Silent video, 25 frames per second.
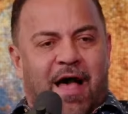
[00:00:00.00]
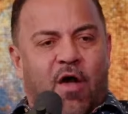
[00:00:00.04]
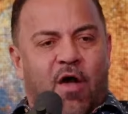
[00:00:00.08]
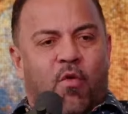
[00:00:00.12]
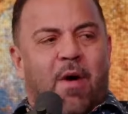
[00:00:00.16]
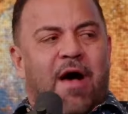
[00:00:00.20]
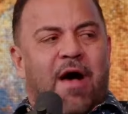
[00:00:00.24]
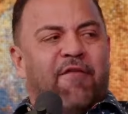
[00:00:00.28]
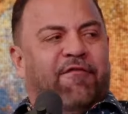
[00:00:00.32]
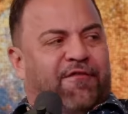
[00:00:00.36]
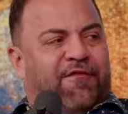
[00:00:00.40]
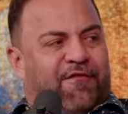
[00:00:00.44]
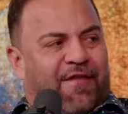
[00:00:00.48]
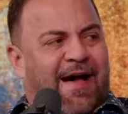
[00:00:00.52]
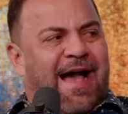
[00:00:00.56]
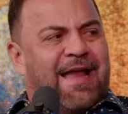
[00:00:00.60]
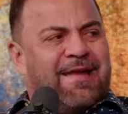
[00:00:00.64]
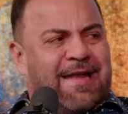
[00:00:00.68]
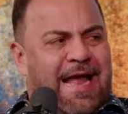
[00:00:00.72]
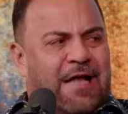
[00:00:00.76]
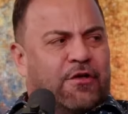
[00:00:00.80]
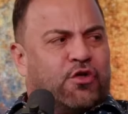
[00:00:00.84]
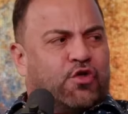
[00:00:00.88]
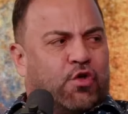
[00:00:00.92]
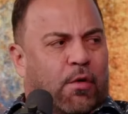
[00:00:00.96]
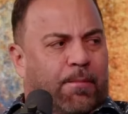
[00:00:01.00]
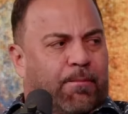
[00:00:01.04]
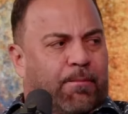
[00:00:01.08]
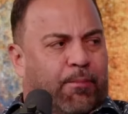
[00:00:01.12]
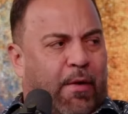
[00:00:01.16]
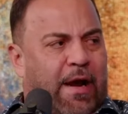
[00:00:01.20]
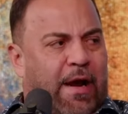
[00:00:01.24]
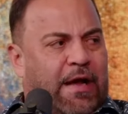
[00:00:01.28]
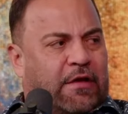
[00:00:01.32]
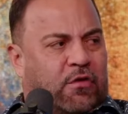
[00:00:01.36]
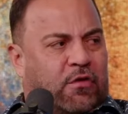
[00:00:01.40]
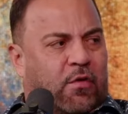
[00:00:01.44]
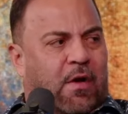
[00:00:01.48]
want financial
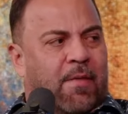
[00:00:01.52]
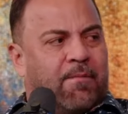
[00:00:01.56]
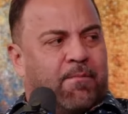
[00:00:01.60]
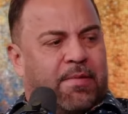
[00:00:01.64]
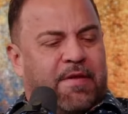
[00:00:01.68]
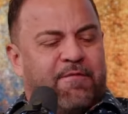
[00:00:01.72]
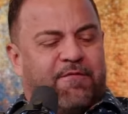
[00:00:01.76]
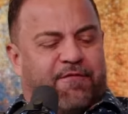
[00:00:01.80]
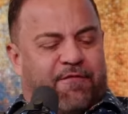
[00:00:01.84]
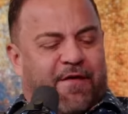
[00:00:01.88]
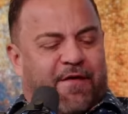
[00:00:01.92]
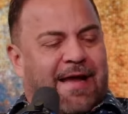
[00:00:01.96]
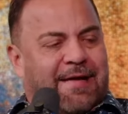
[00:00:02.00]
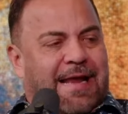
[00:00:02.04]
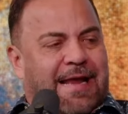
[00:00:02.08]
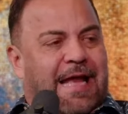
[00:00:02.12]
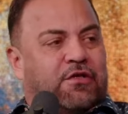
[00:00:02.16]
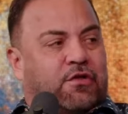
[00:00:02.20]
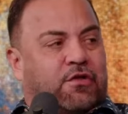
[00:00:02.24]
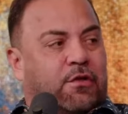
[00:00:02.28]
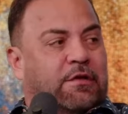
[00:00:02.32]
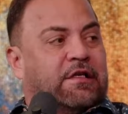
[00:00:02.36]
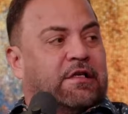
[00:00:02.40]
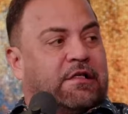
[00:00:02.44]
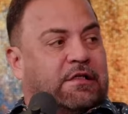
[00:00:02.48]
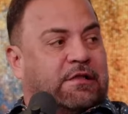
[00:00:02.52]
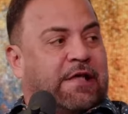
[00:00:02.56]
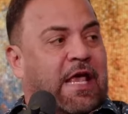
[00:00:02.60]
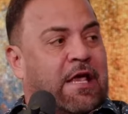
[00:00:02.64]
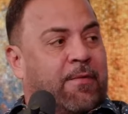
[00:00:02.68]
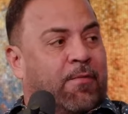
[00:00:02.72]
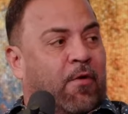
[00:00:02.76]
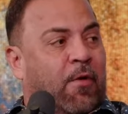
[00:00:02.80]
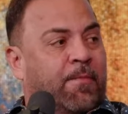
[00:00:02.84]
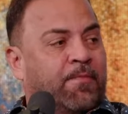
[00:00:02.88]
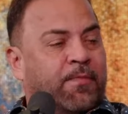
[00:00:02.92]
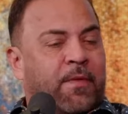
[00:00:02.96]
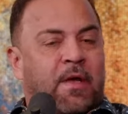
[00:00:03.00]
breakthrough and being financially
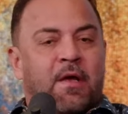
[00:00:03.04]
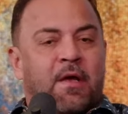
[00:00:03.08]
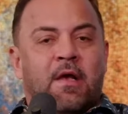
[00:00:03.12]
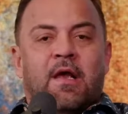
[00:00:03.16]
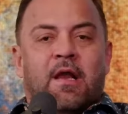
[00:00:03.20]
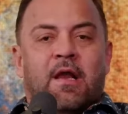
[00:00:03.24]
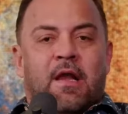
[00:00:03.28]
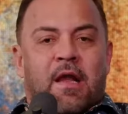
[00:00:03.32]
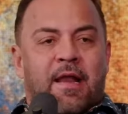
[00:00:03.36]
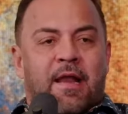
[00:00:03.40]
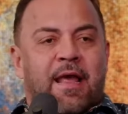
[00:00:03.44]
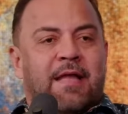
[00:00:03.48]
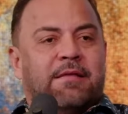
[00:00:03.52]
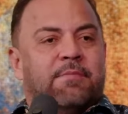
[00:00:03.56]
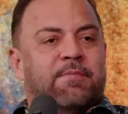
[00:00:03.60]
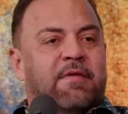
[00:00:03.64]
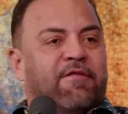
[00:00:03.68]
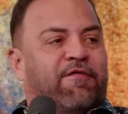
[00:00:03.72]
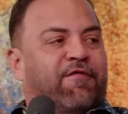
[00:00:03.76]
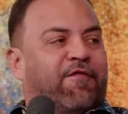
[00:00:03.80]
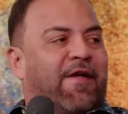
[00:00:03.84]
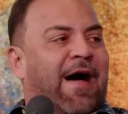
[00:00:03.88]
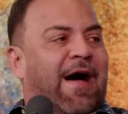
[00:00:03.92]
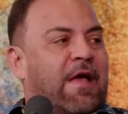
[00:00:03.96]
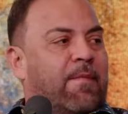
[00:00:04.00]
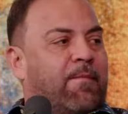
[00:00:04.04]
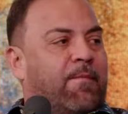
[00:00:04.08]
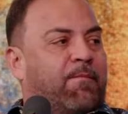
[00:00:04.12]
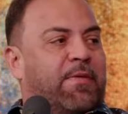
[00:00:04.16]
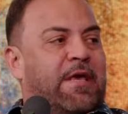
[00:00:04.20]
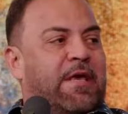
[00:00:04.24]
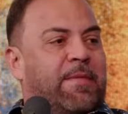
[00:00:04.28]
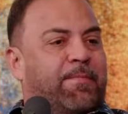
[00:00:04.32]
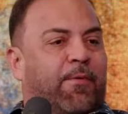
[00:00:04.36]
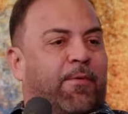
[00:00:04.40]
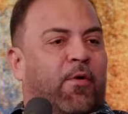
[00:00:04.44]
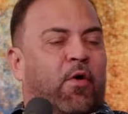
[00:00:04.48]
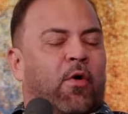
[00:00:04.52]
stable, let me find
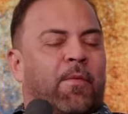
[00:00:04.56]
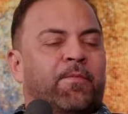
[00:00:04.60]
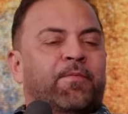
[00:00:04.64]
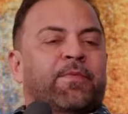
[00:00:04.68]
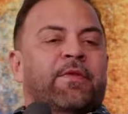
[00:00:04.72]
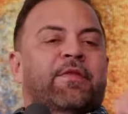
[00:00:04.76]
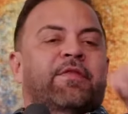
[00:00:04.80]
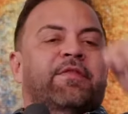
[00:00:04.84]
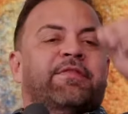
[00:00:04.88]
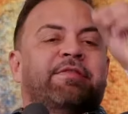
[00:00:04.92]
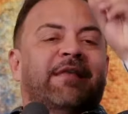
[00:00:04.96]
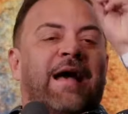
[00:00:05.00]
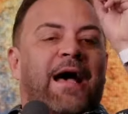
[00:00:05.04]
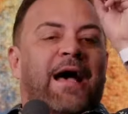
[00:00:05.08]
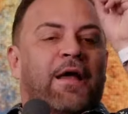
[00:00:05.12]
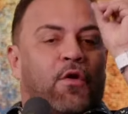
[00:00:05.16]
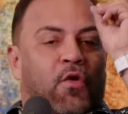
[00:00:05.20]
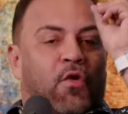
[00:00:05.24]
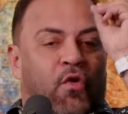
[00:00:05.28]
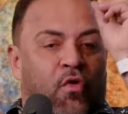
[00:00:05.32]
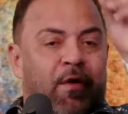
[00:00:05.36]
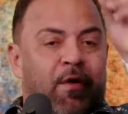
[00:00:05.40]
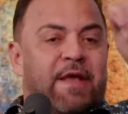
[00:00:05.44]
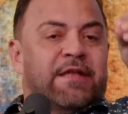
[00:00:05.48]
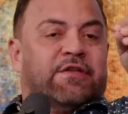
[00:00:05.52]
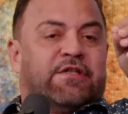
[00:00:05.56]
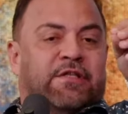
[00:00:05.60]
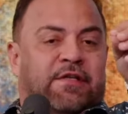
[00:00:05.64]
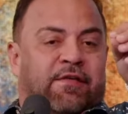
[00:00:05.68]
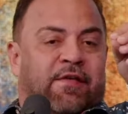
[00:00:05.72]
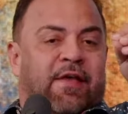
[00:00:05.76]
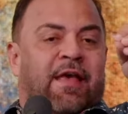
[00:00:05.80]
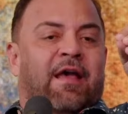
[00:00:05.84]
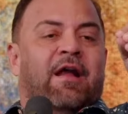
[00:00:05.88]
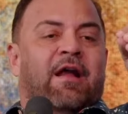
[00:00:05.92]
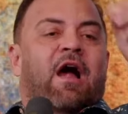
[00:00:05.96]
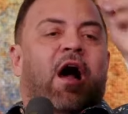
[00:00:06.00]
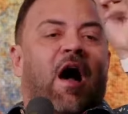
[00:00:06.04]
people that reach
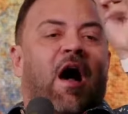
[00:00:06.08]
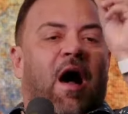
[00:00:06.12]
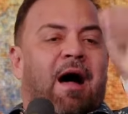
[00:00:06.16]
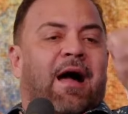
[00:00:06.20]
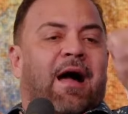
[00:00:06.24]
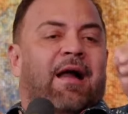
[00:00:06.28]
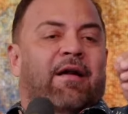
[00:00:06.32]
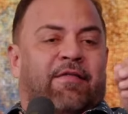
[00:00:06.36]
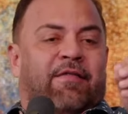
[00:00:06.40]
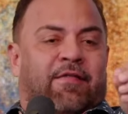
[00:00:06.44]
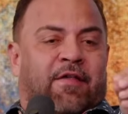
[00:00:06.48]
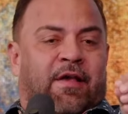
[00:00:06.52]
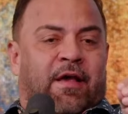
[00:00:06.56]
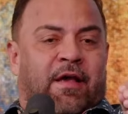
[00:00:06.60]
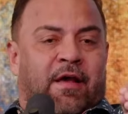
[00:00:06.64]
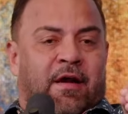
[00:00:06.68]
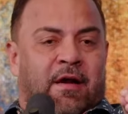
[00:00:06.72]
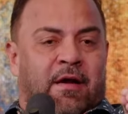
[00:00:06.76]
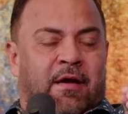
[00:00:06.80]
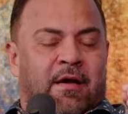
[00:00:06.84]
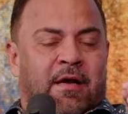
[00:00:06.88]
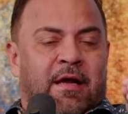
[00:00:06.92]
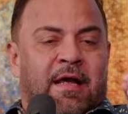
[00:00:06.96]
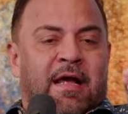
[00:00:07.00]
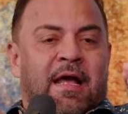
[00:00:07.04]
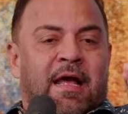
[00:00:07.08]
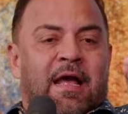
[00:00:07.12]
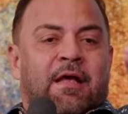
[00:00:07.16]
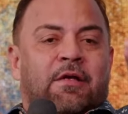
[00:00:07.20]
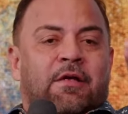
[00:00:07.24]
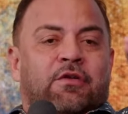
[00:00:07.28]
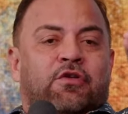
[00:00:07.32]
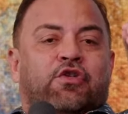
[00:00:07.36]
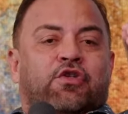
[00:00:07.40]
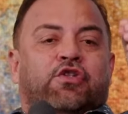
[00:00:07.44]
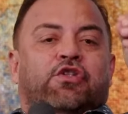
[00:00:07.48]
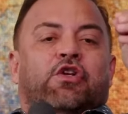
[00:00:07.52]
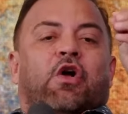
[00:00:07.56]
there, are there,
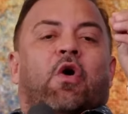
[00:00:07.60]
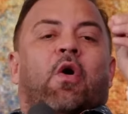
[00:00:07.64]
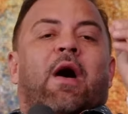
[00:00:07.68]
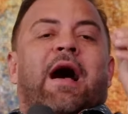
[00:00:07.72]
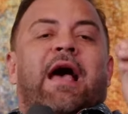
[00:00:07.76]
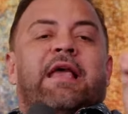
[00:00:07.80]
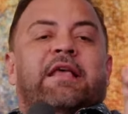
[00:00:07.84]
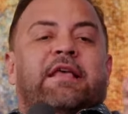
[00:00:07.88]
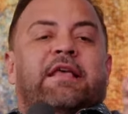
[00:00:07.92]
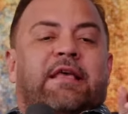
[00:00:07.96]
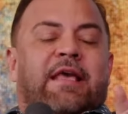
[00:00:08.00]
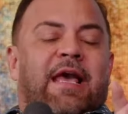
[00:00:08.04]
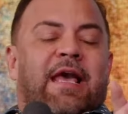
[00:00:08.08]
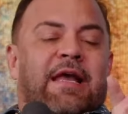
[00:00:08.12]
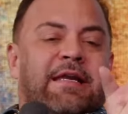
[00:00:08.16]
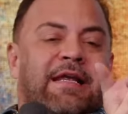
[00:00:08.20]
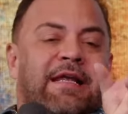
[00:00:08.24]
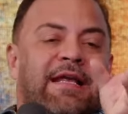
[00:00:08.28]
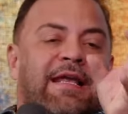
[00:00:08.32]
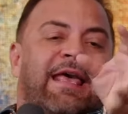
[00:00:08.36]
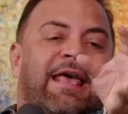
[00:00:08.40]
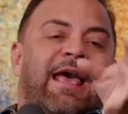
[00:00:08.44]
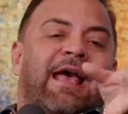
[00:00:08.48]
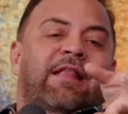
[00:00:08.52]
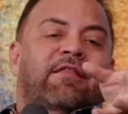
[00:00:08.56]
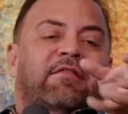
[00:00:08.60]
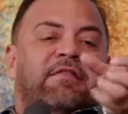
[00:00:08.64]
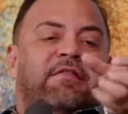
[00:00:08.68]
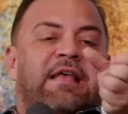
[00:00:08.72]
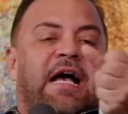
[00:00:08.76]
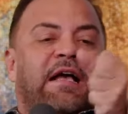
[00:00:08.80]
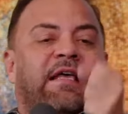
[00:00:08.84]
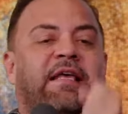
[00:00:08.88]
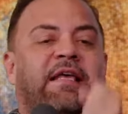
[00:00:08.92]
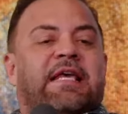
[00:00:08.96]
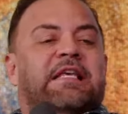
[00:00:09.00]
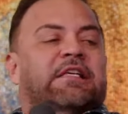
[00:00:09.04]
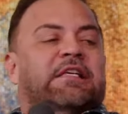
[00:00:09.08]
so I can get the
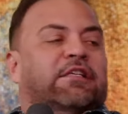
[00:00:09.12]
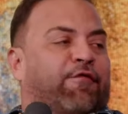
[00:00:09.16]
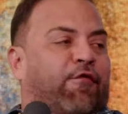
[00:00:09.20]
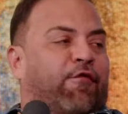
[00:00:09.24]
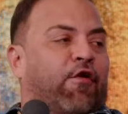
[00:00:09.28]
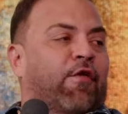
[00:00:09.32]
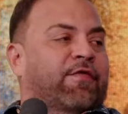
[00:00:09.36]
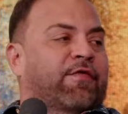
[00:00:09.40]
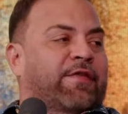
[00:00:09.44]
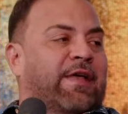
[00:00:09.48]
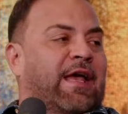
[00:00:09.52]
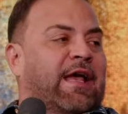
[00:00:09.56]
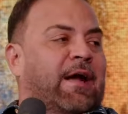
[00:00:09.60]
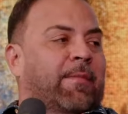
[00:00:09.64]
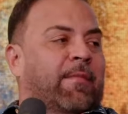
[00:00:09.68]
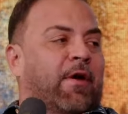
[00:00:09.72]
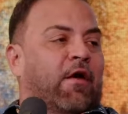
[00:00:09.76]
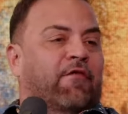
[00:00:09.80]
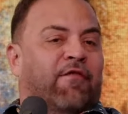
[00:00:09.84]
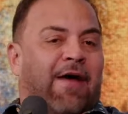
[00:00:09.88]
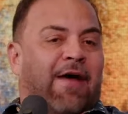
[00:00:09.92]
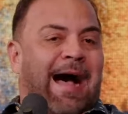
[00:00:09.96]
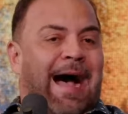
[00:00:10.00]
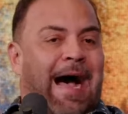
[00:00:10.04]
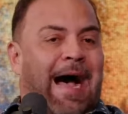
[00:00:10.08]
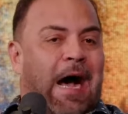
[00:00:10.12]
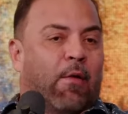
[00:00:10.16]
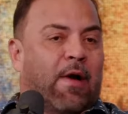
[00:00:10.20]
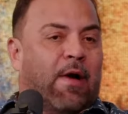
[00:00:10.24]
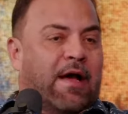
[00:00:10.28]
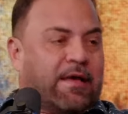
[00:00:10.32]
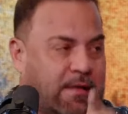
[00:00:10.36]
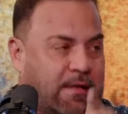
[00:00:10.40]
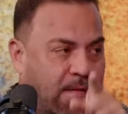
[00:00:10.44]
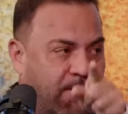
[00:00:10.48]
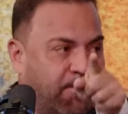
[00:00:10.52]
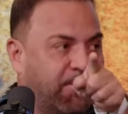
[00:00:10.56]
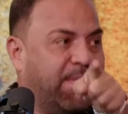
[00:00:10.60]
keys from them of how I
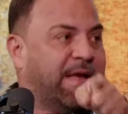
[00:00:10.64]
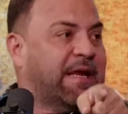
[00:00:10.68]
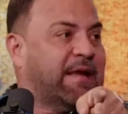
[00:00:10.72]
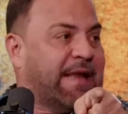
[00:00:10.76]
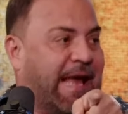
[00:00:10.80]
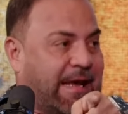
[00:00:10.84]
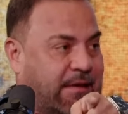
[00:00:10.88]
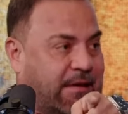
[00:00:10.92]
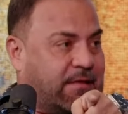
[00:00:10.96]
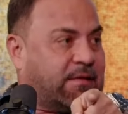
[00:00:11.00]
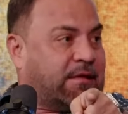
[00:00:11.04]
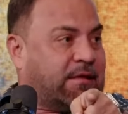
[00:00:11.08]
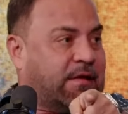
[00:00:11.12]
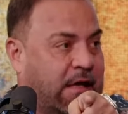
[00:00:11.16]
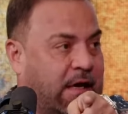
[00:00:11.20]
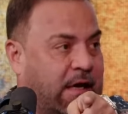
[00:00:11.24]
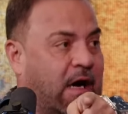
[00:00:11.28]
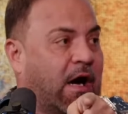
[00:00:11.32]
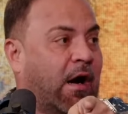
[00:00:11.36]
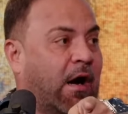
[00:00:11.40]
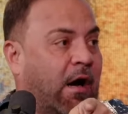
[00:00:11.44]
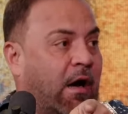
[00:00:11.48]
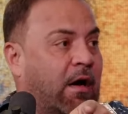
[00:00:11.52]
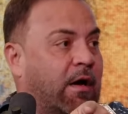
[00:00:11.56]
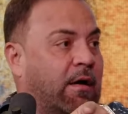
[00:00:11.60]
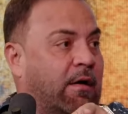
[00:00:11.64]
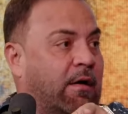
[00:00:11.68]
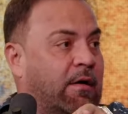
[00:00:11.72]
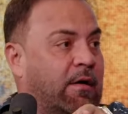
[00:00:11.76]
can be like they are.